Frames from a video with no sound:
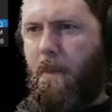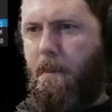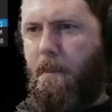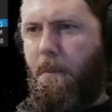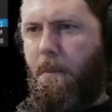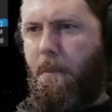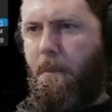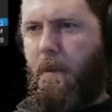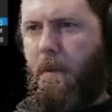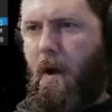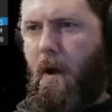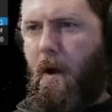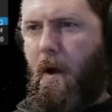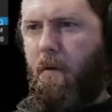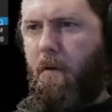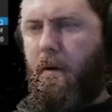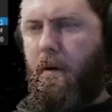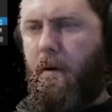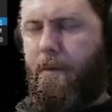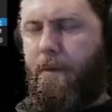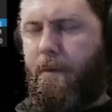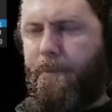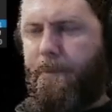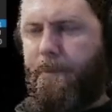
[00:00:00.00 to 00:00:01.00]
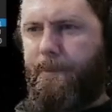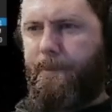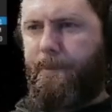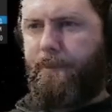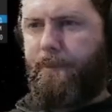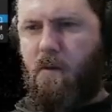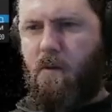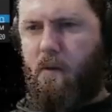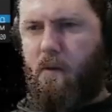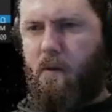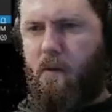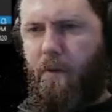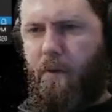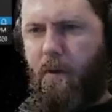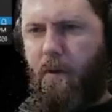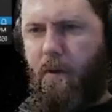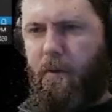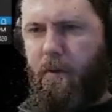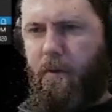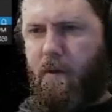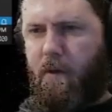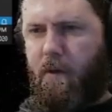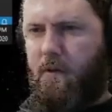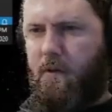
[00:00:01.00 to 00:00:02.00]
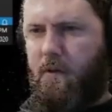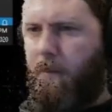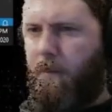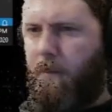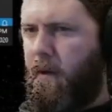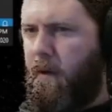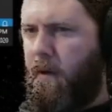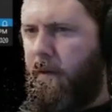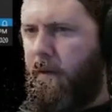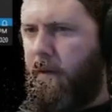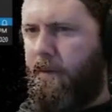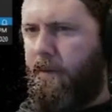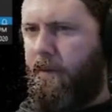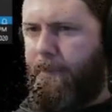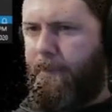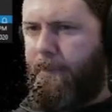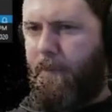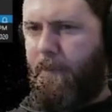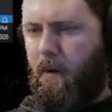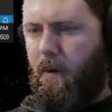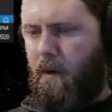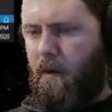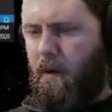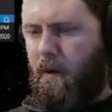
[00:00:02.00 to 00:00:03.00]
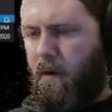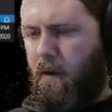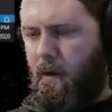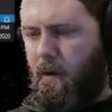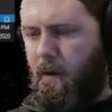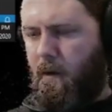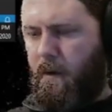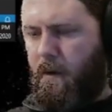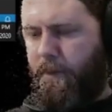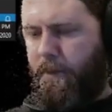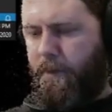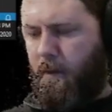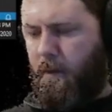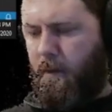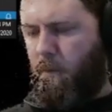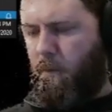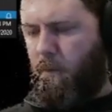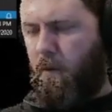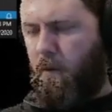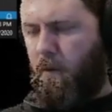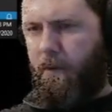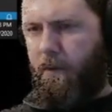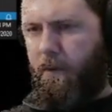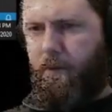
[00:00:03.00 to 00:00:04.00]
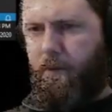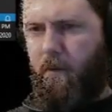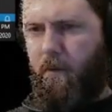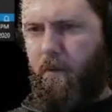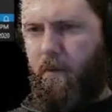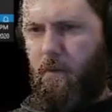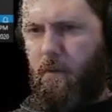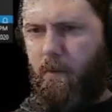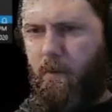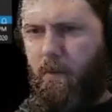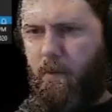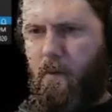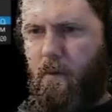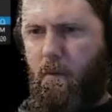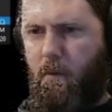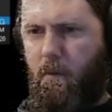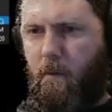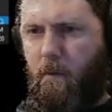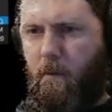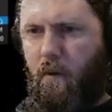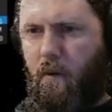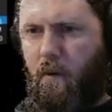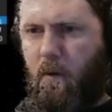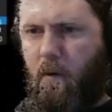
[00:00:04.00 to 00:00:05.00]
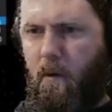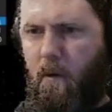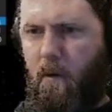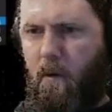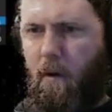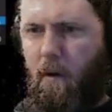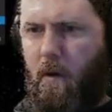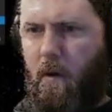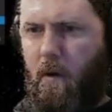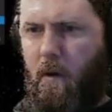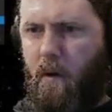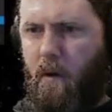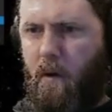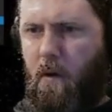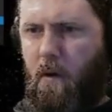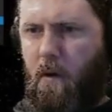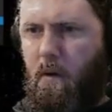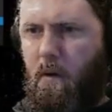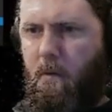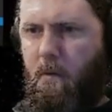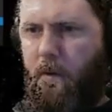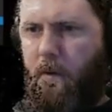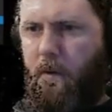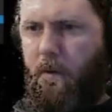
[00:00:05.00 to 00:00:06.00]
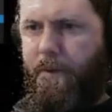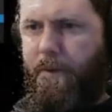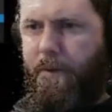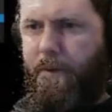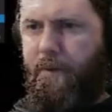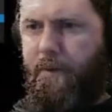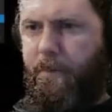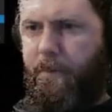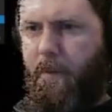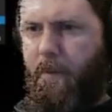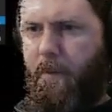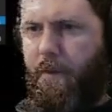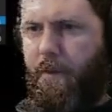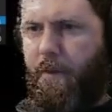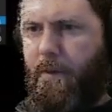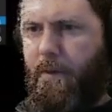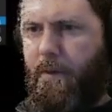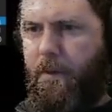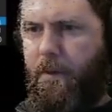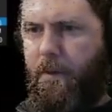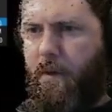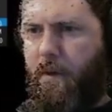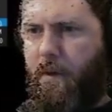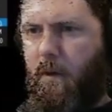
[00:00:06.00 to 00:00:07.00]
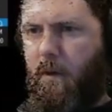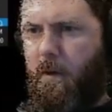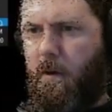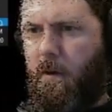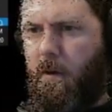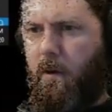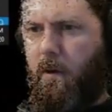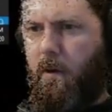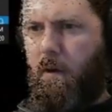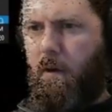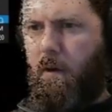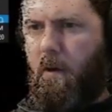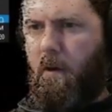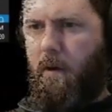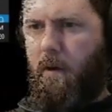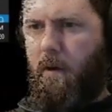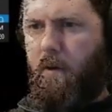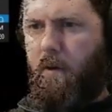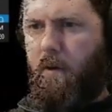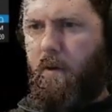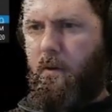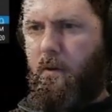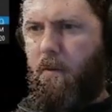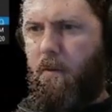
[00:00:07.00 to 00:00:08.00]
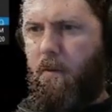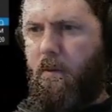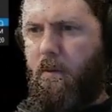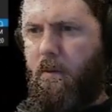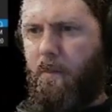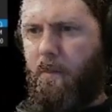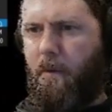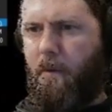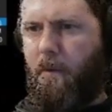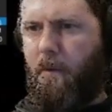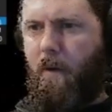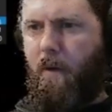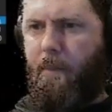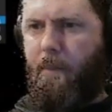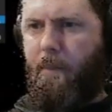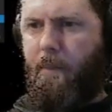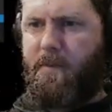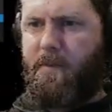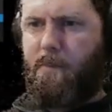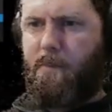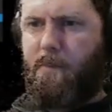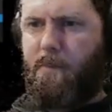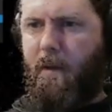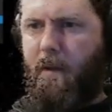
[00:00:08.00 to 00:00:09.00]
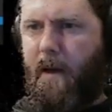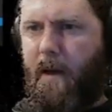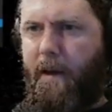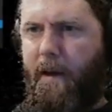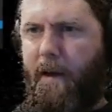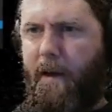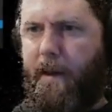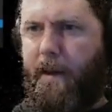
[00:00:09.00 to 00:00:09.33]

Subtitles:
bearer. So I think that should be it. And then we used to invoke rest method and do the param splatting.